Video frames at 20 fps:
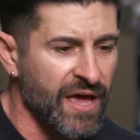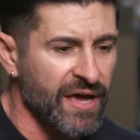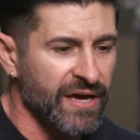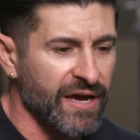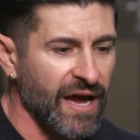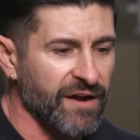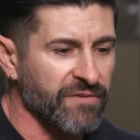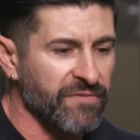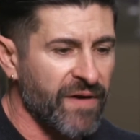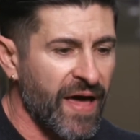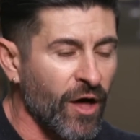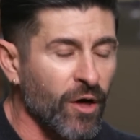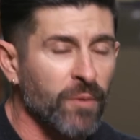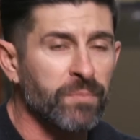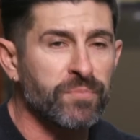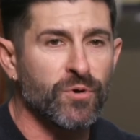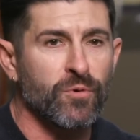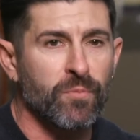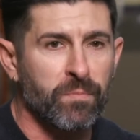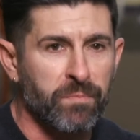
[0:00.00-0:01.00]
kind of
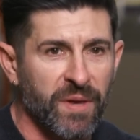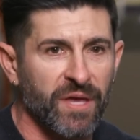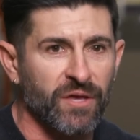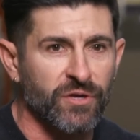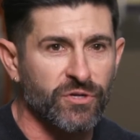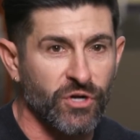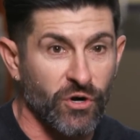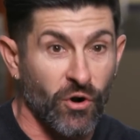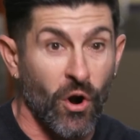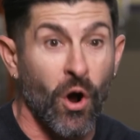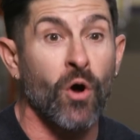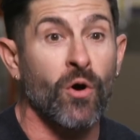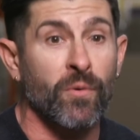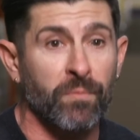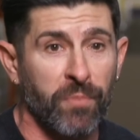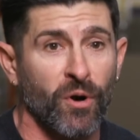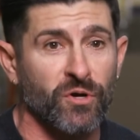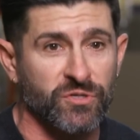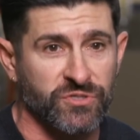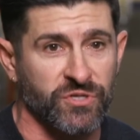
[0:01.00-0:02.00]
help you build your own
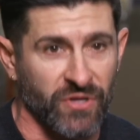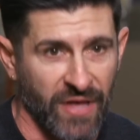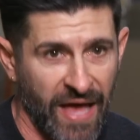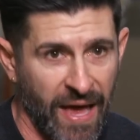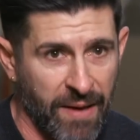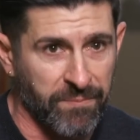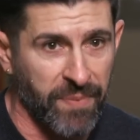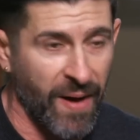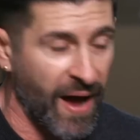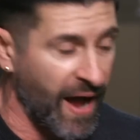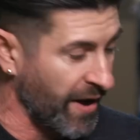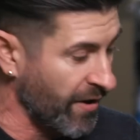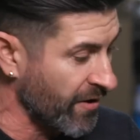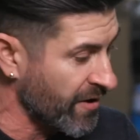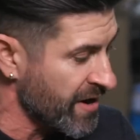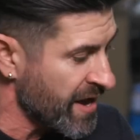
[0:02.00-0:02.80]
personal empire.